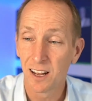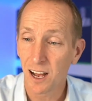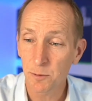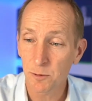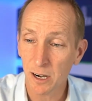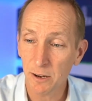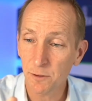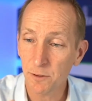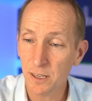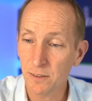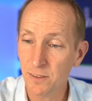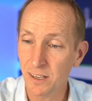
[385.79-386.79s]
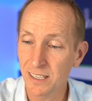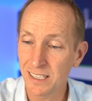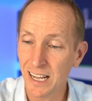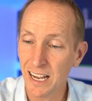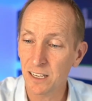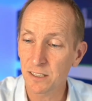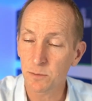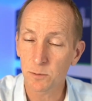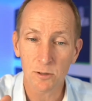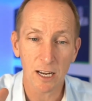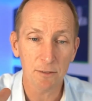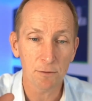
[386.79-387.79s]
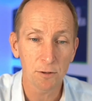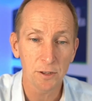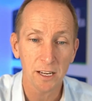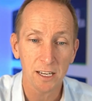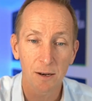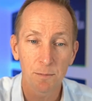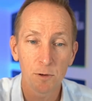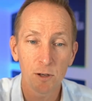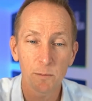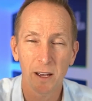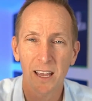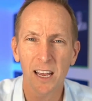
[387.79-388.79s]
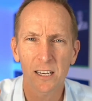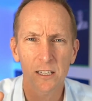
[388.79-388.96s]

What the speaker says: I'm grateful that I've got nails. I'm grateful that I can move my hand,